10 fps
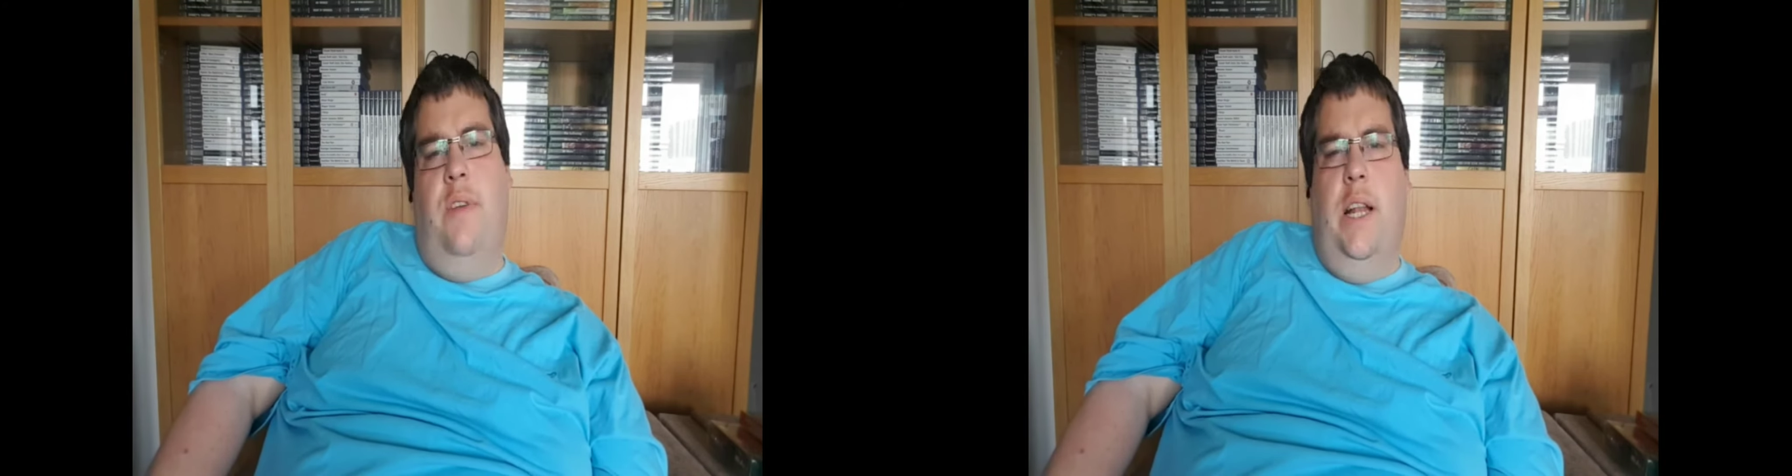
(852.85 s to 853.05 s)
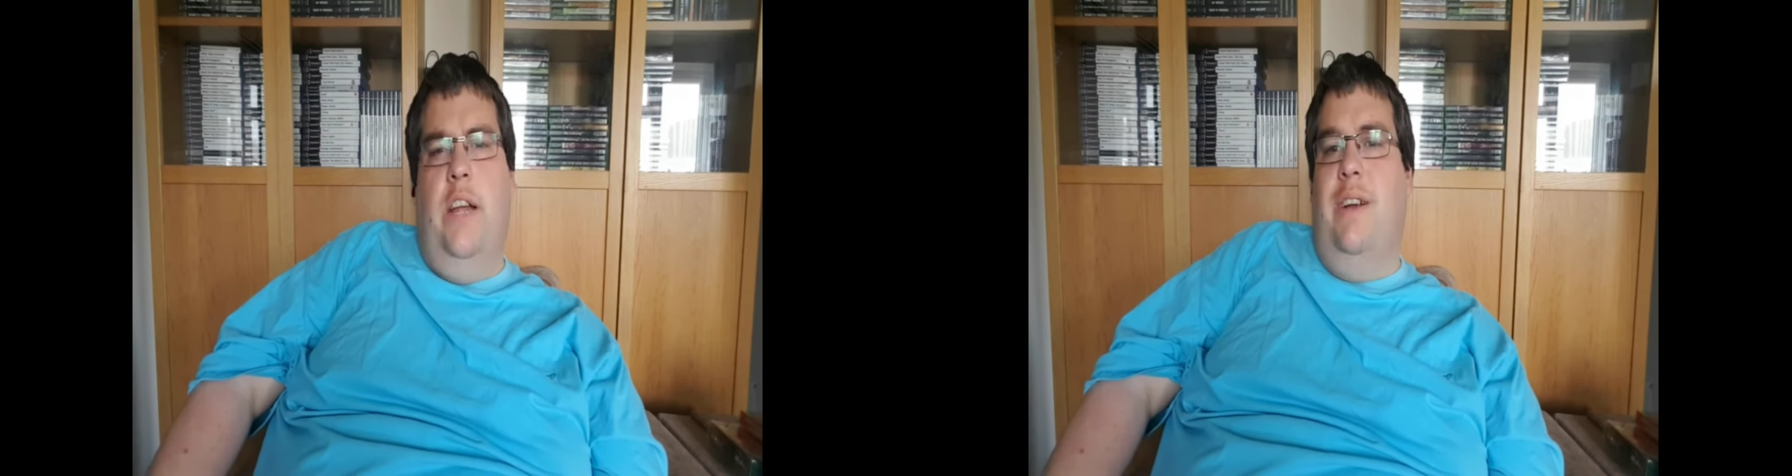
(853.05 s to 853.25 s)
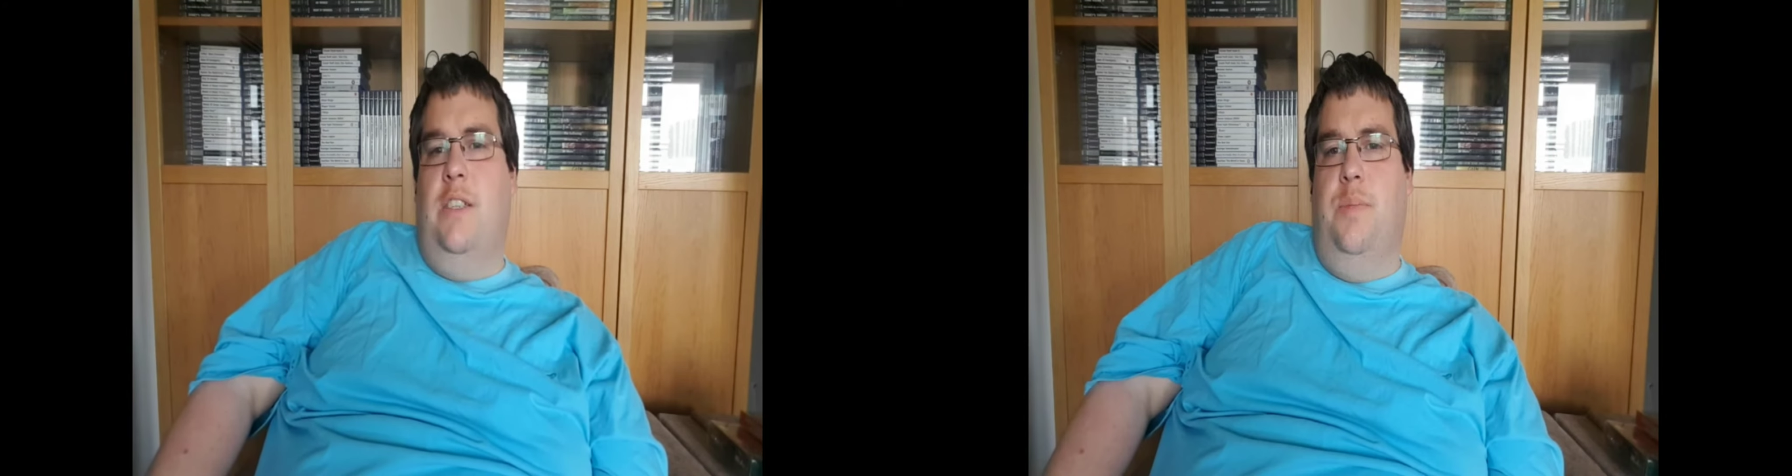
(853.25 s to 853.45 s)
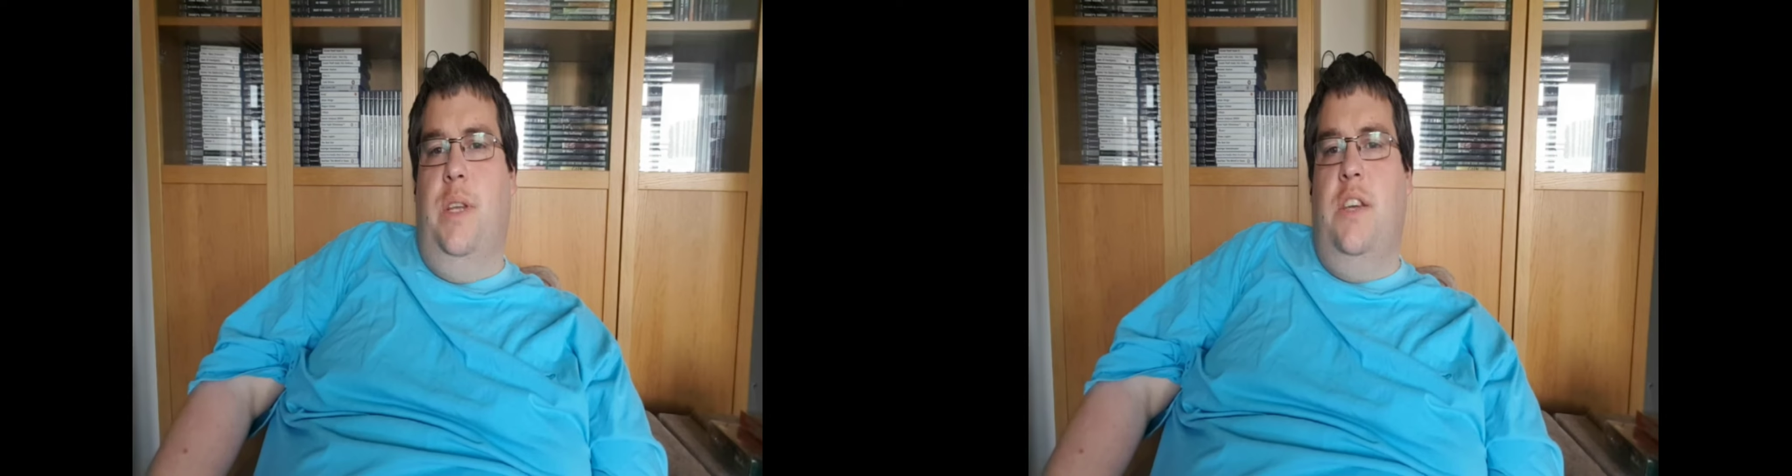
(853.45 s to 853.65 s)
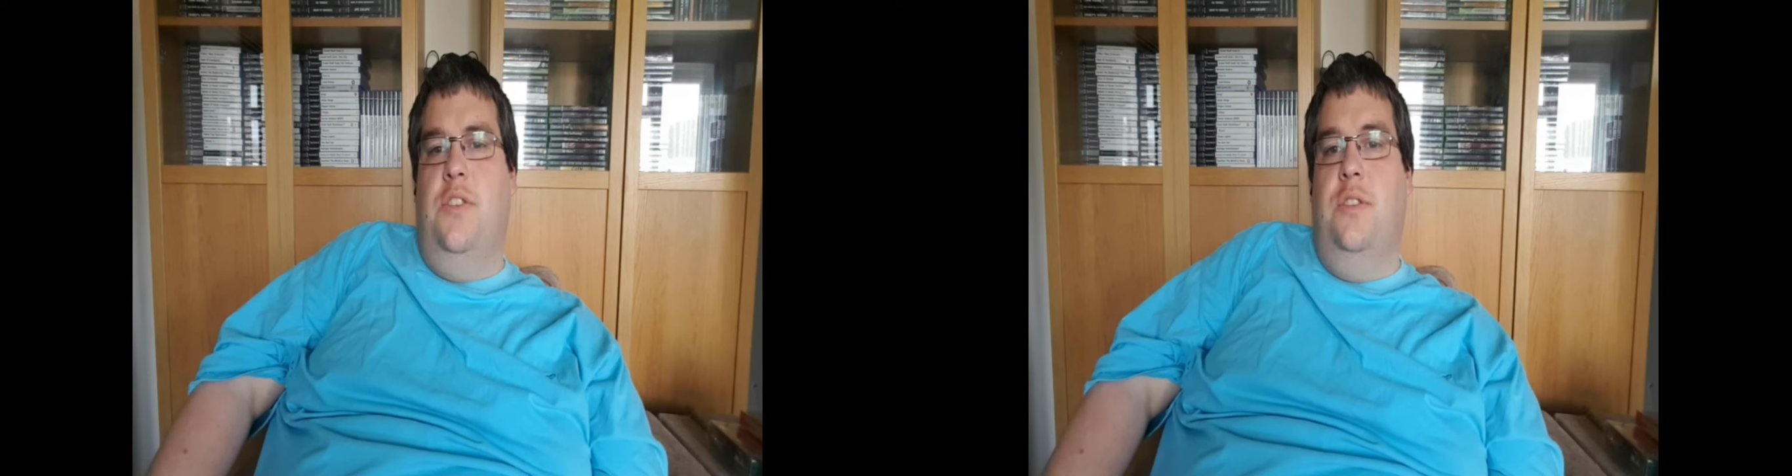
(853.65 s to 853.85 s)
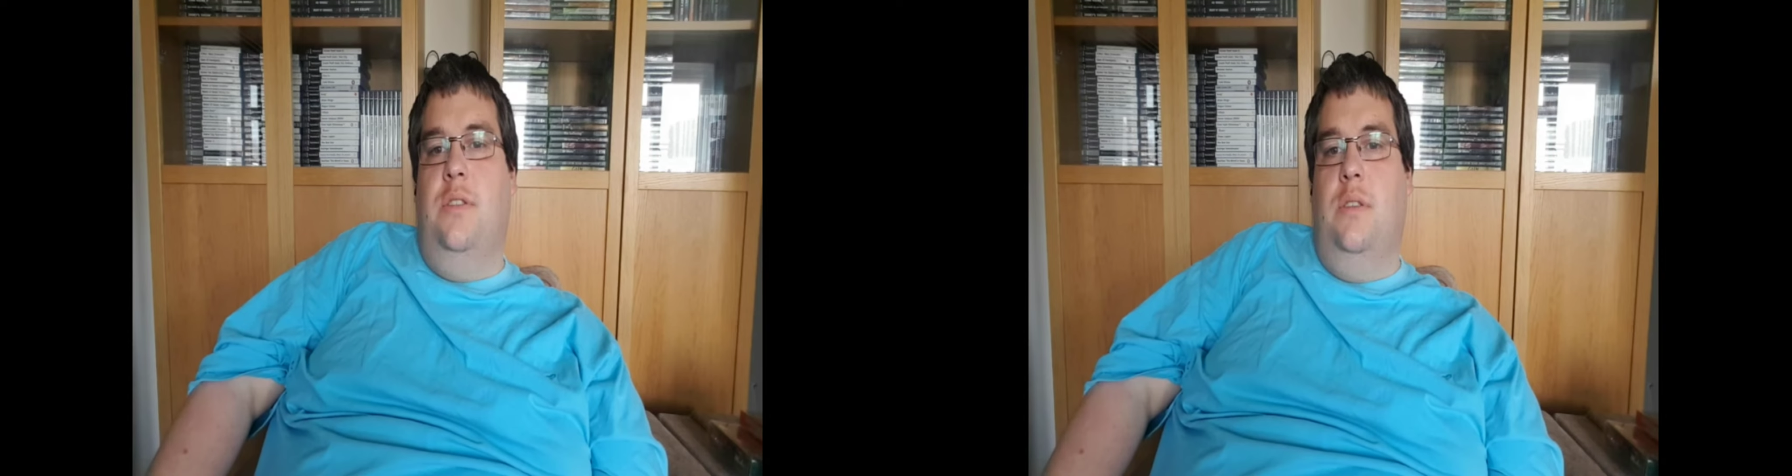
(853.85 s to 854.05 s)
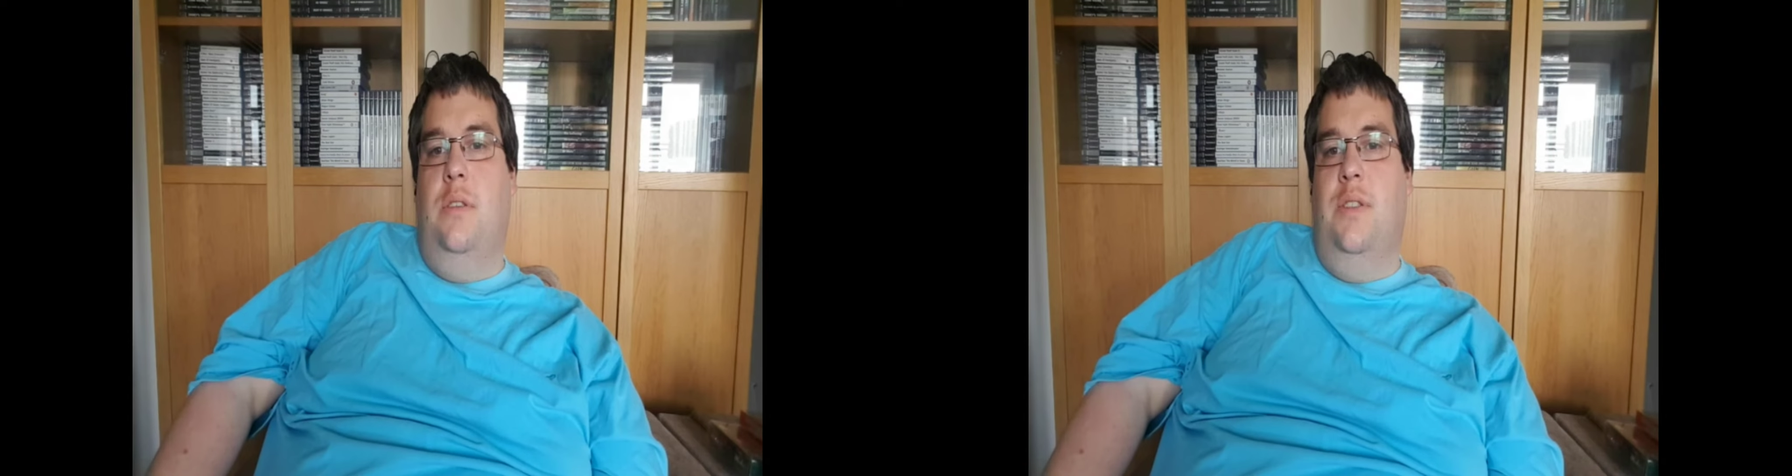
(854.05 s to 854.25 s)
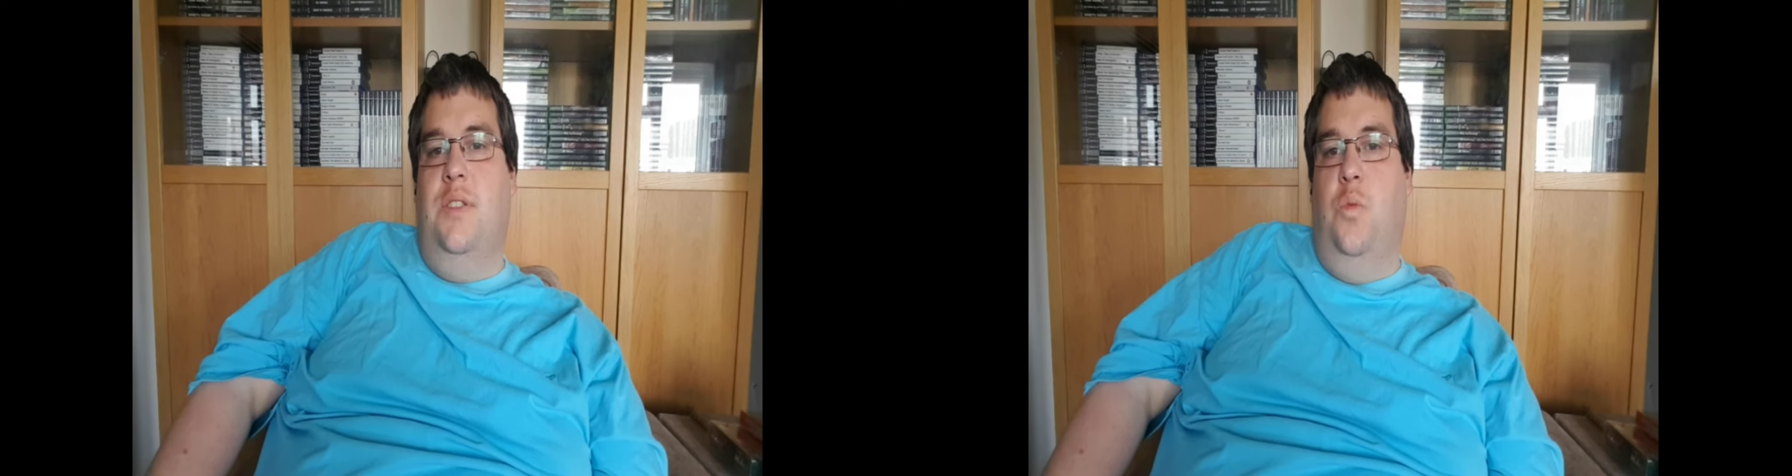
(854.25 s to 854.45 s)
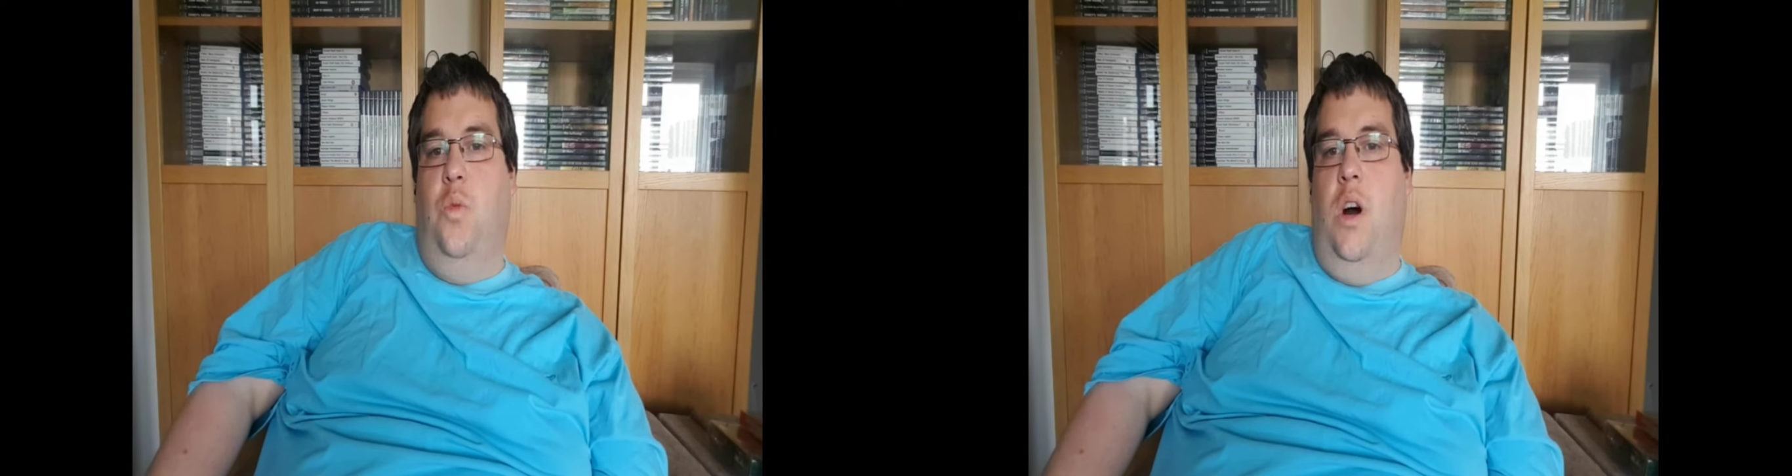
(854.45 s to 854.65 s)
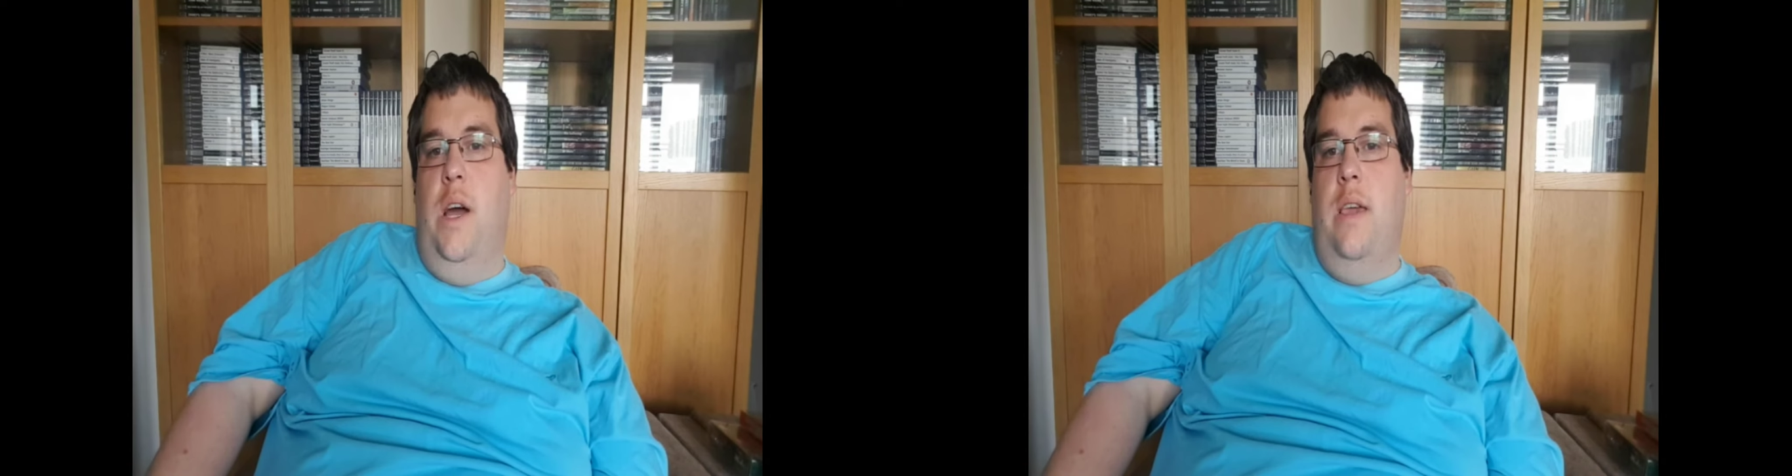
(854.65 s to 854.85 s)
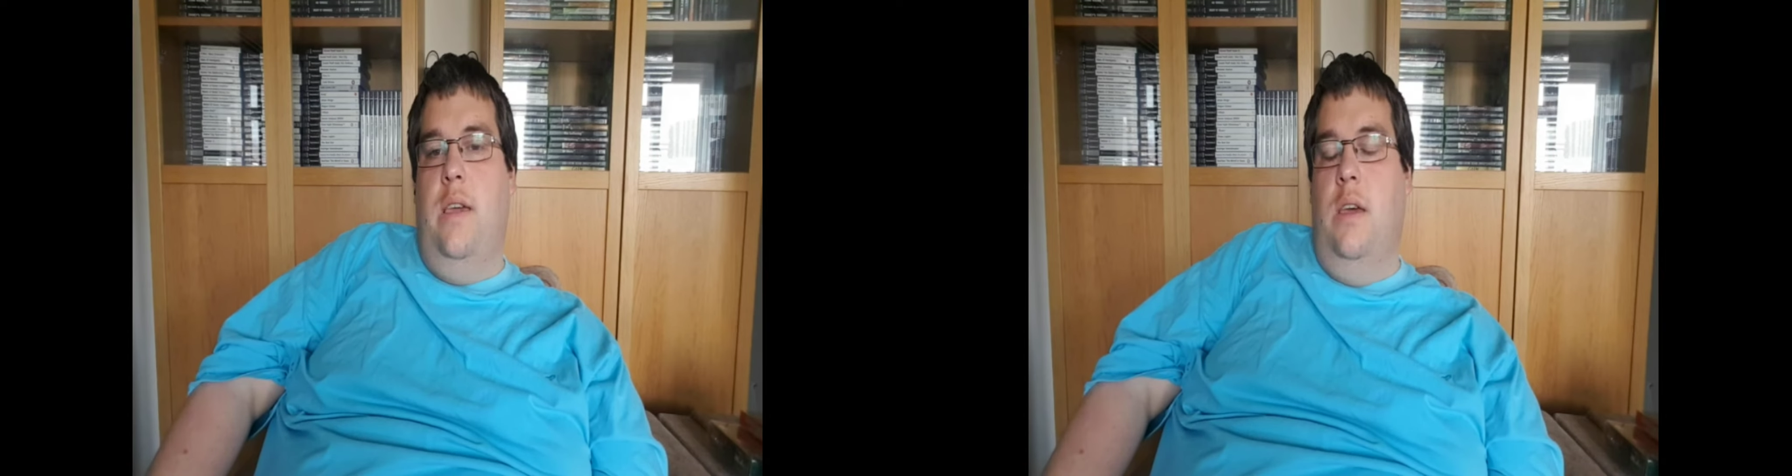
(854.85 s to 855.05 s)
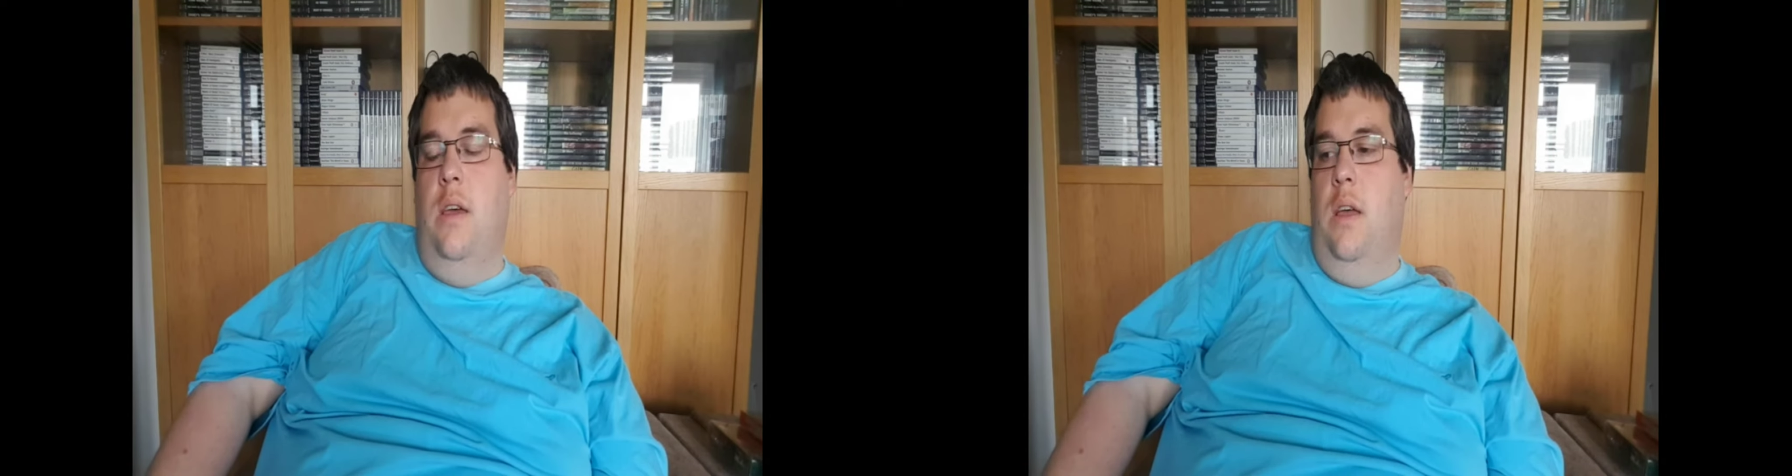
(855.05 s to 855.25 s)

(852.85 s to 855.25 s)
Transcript: clear explanation as to why